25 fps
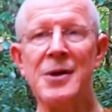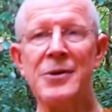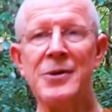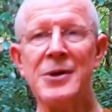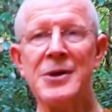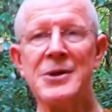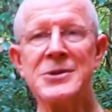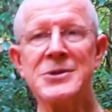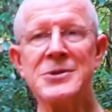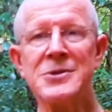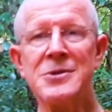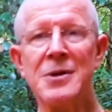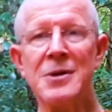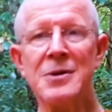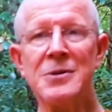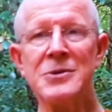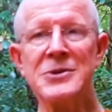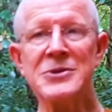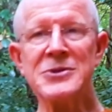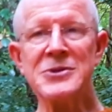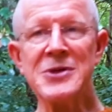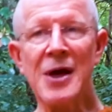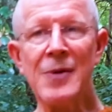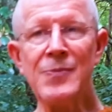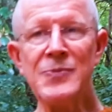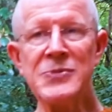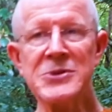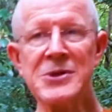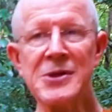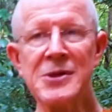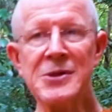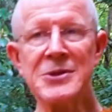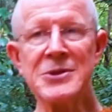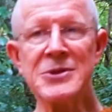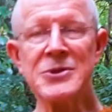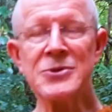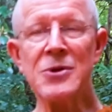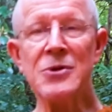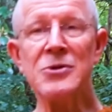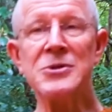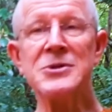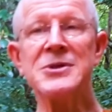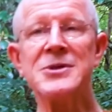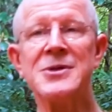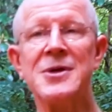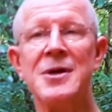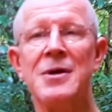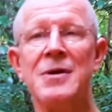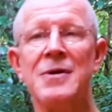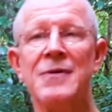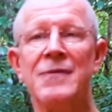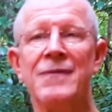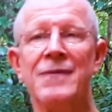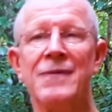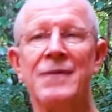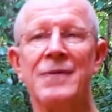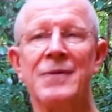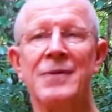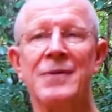There's no substance, no self.